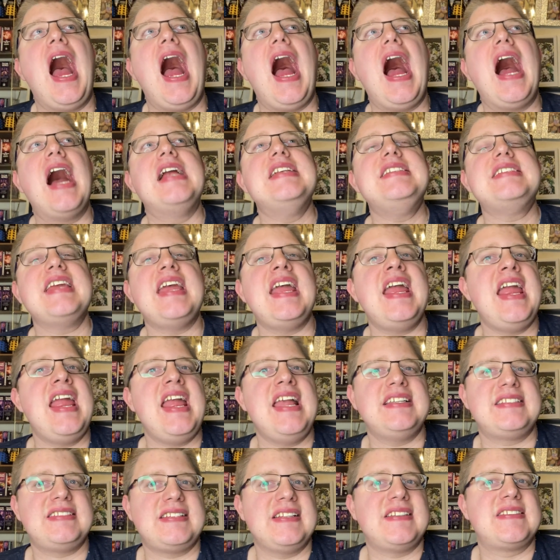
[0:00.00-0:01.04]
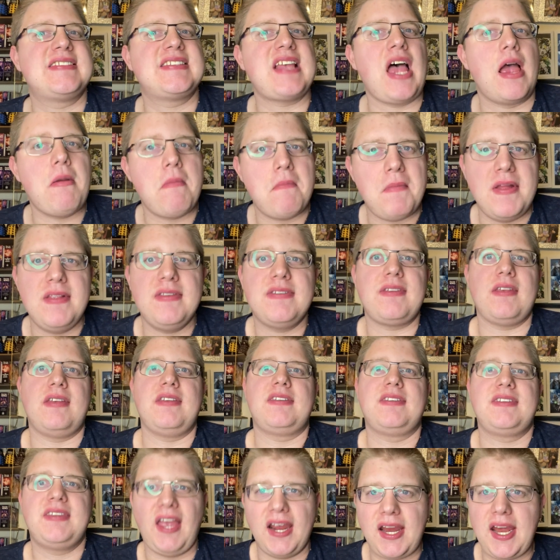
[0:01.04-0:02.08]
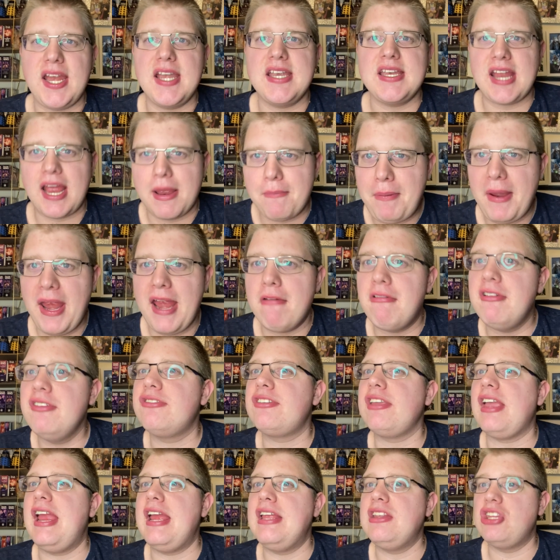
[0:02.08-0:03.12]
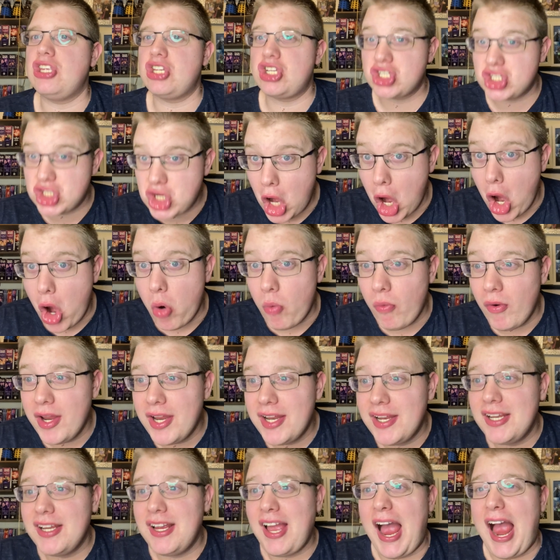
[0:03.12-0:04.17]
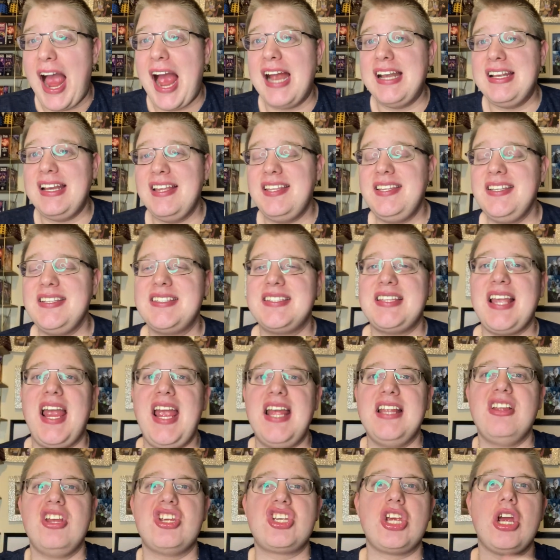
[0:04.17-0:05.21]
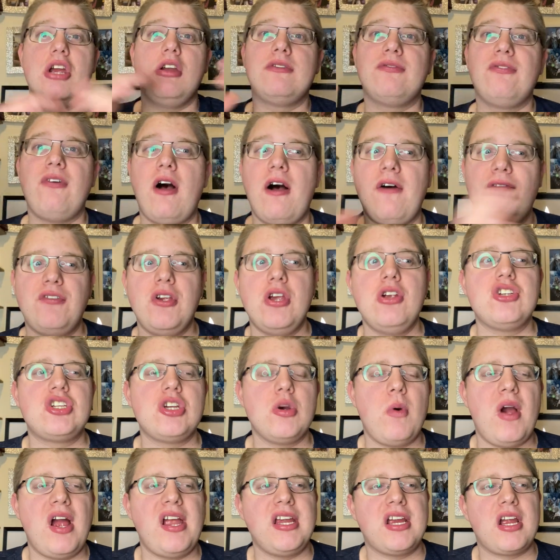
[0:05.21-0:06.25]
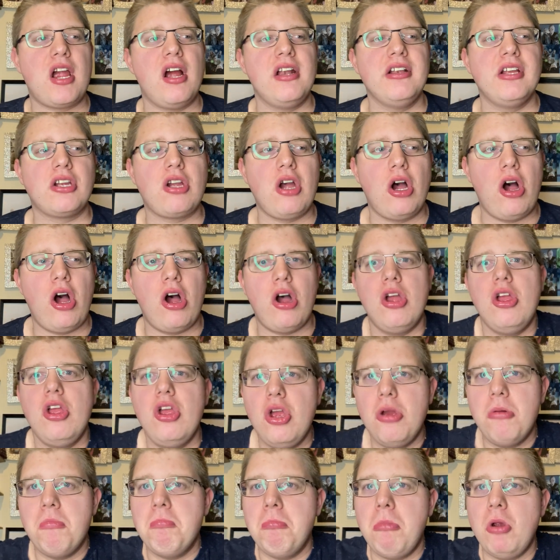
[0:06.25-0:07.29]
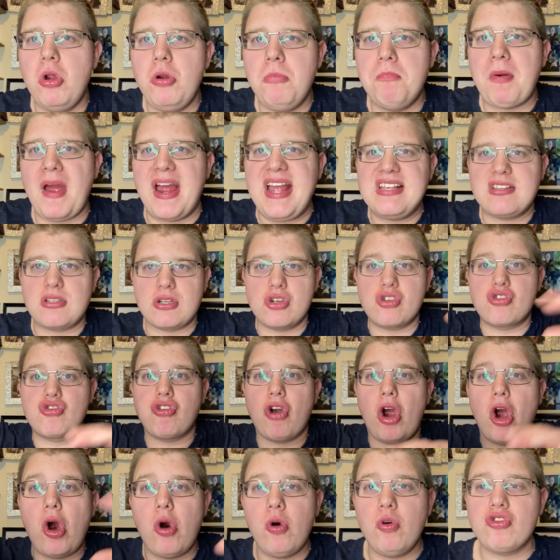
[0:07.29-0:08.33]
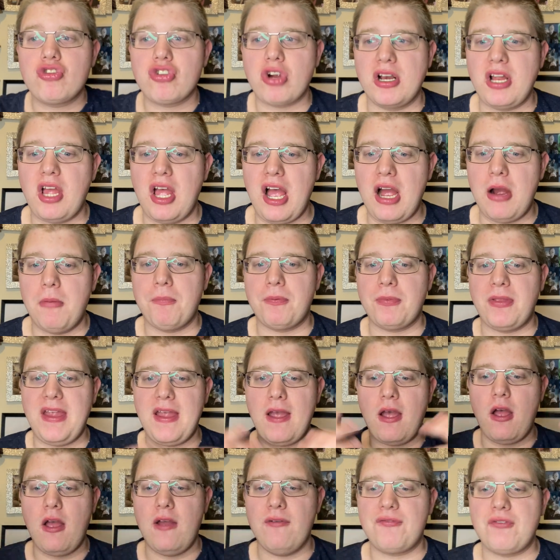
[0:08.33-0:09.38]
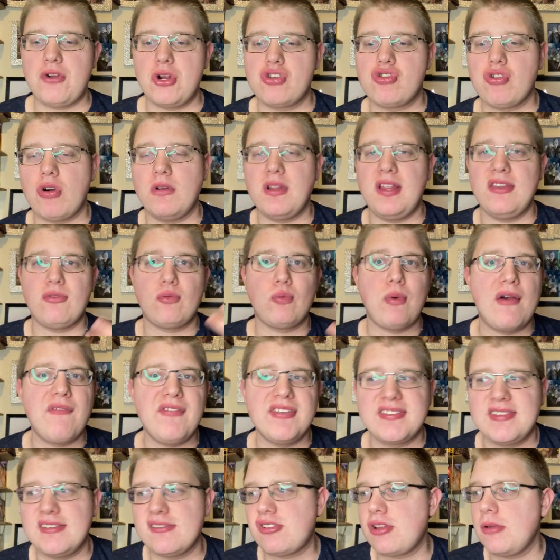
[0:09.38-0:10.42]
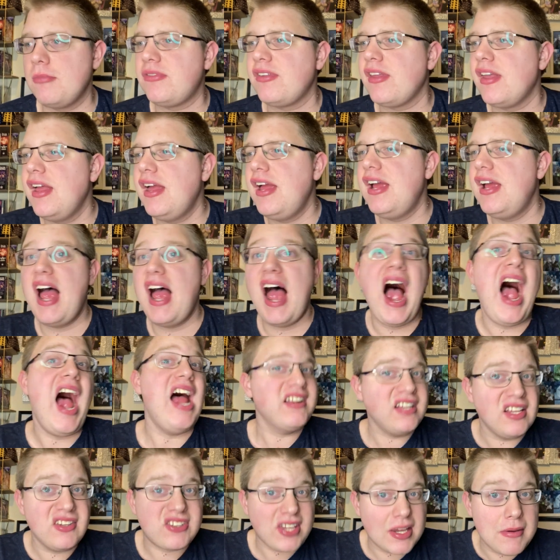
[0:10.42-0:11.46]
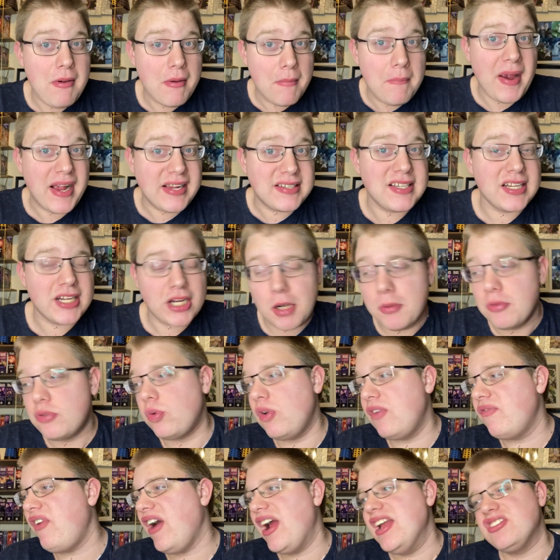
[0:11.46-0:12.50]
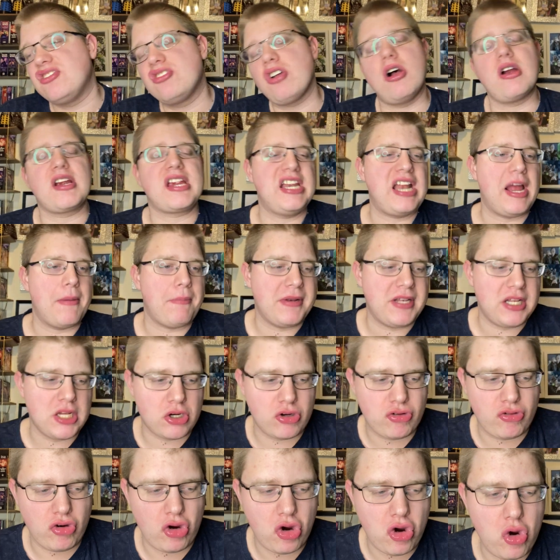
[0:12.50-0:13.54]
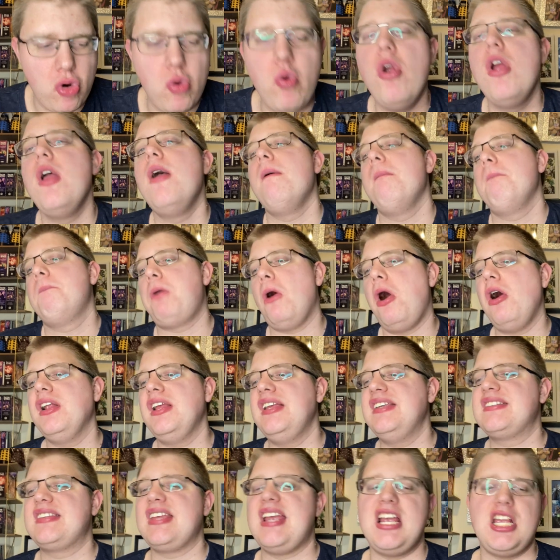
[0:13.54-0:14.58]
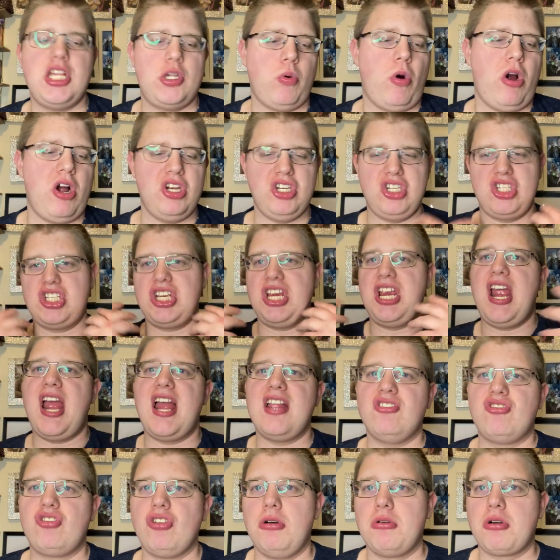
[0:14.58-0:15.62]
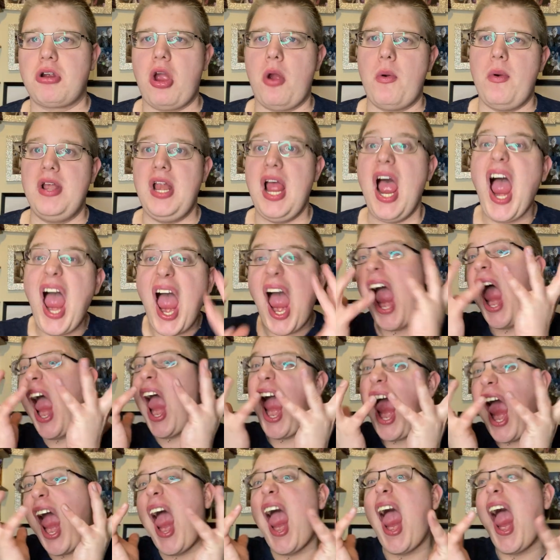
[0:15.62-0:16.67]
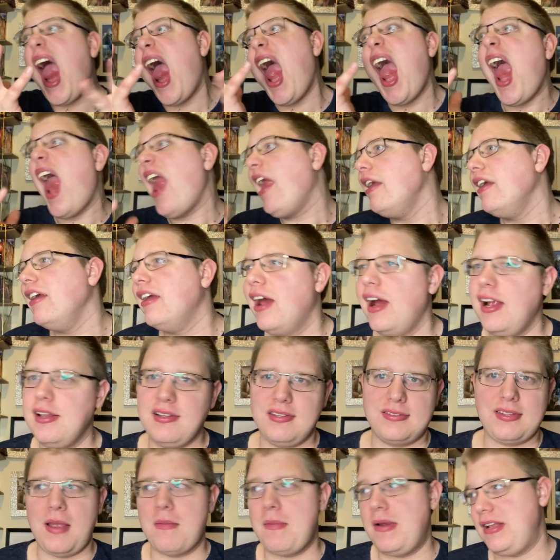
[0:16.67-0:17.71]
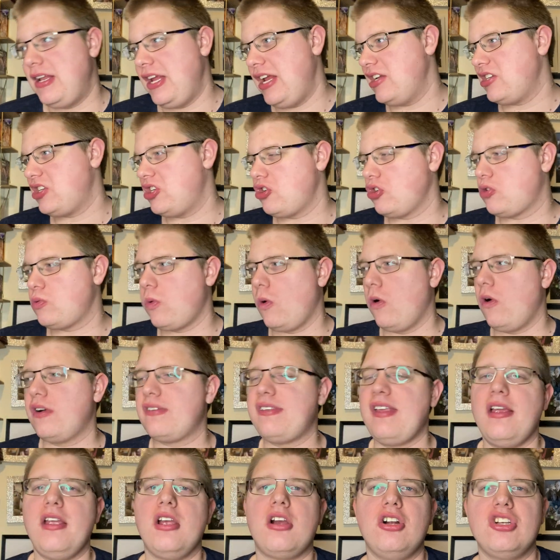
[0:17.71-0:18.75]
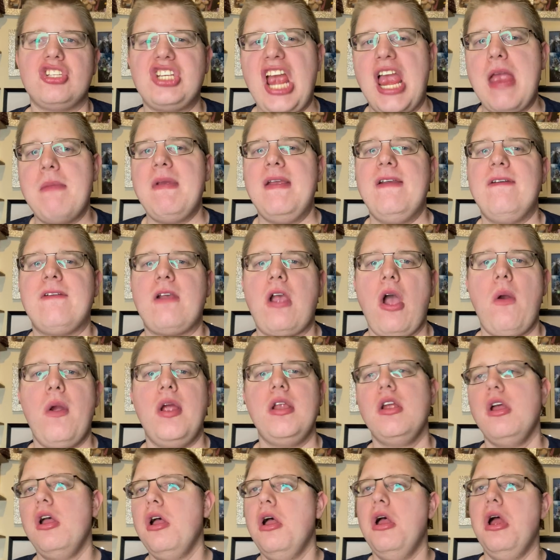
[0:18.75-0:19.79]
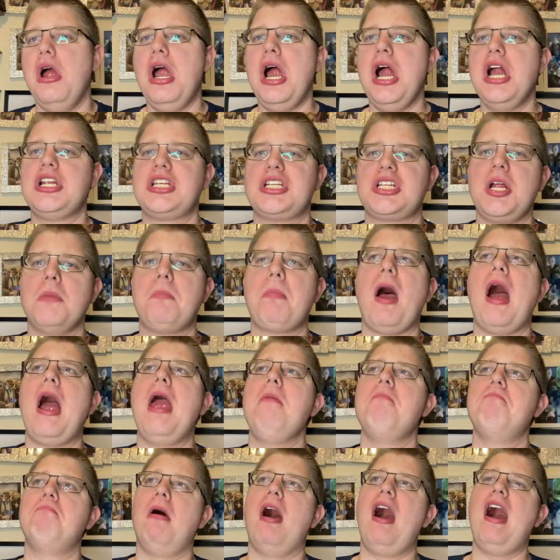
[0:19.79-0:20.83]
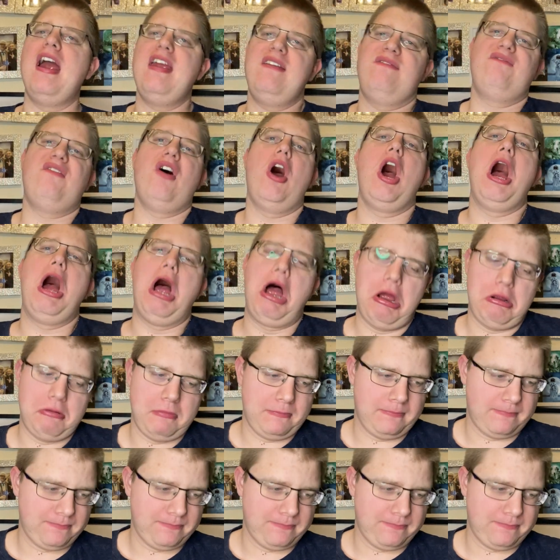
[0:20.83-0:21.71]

And it is the Cybermen's second appearance in the show. And this is set in the show's far future, where you kind of got Moon Base control trying to help the Earth control its weather systems. And the Cybermen basically come to him face, start kidnapping the crew. Polly sees one, she ends up going, "Ah!" And the Cybermen literally just walks out. You've got Jamie going, "It's the Pied Piper!"